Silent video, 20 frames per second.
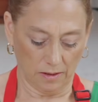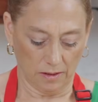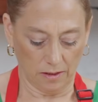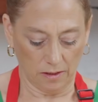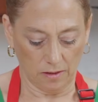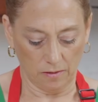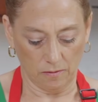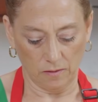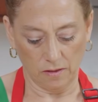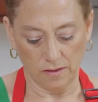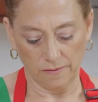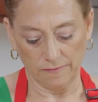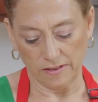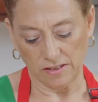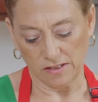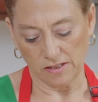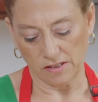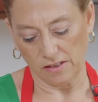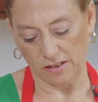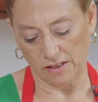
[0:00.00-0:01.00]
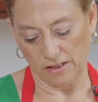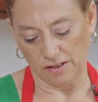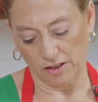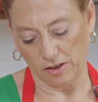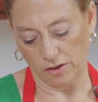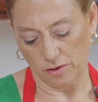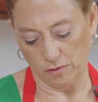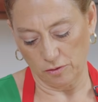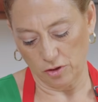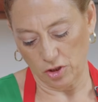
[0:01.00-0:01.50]
Now, obviously, the
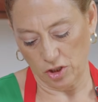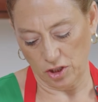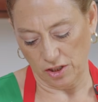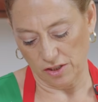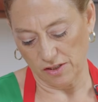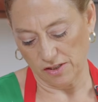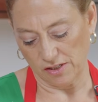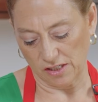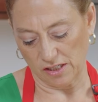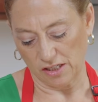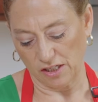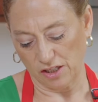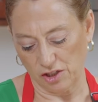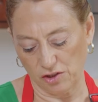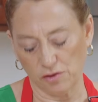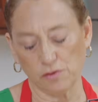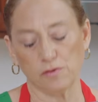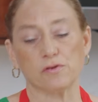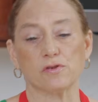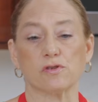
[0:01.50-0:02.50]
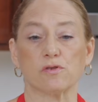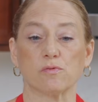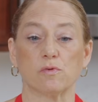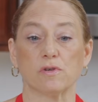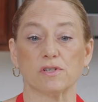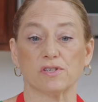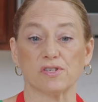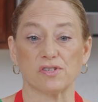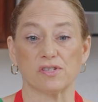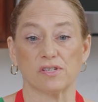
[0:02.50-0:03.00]
goat cheese that I used
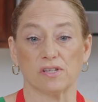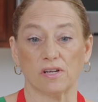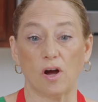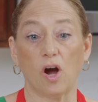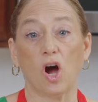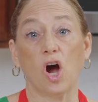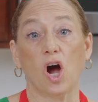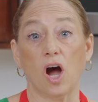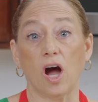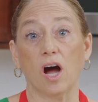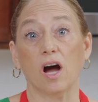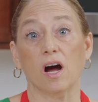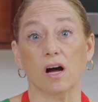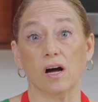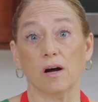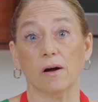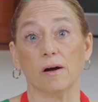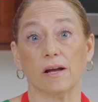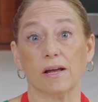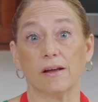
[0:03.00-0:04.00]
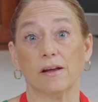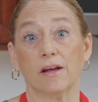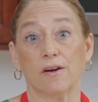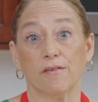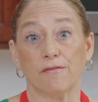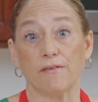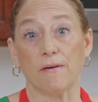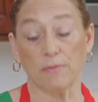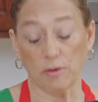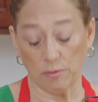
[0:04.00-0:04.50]
was
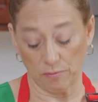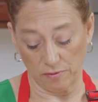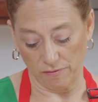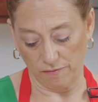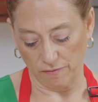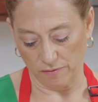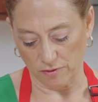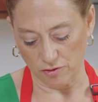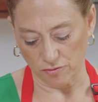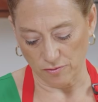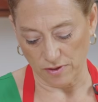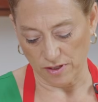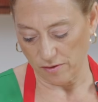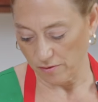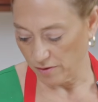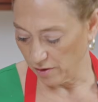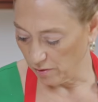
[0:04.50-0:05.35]
from the refrigerator.